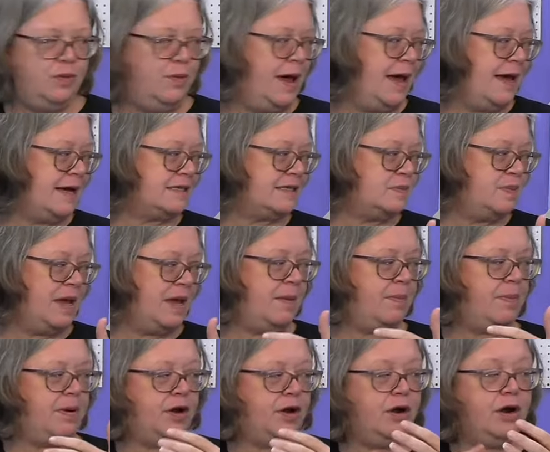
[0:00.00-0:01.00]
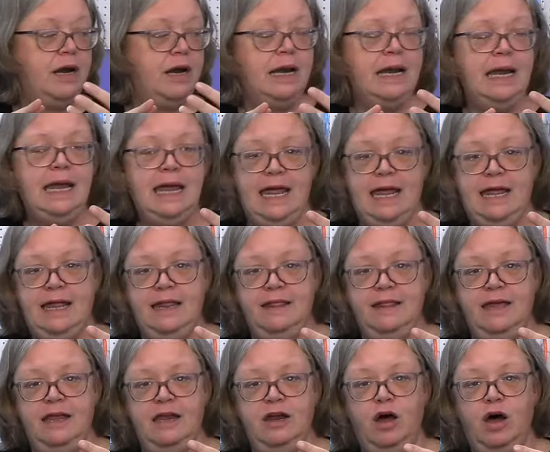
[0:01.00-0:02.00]
or wax paper.
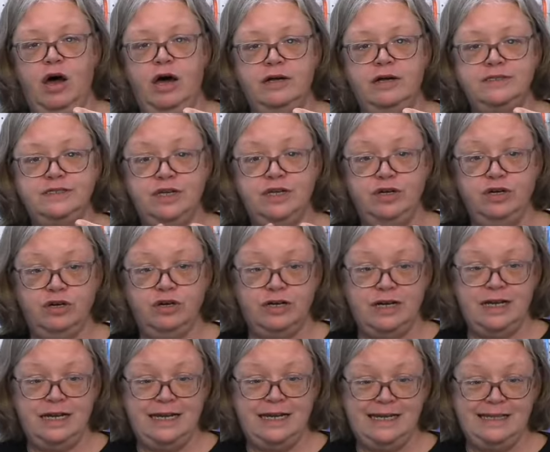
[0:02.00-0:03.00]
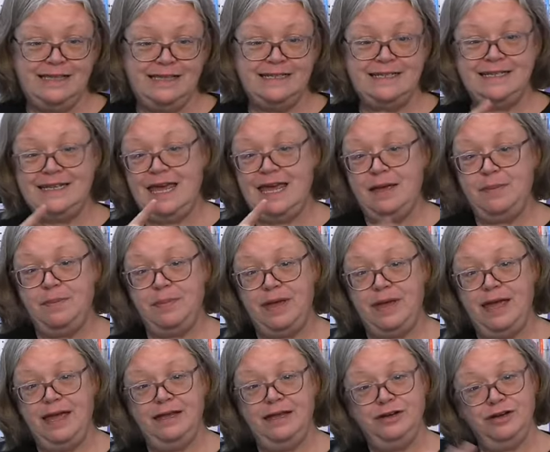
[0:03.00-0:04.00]
And then also you're going to need the tape
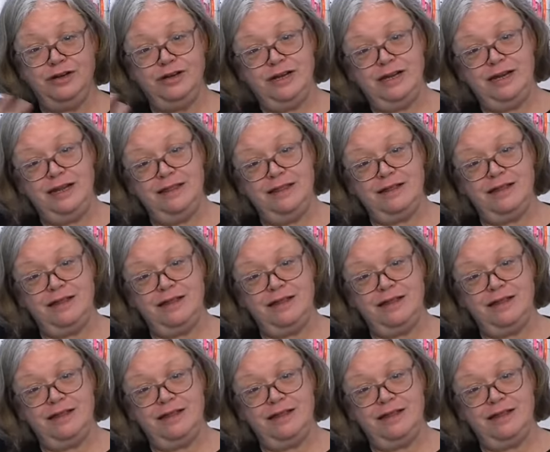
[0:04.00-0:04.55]
and you're going to need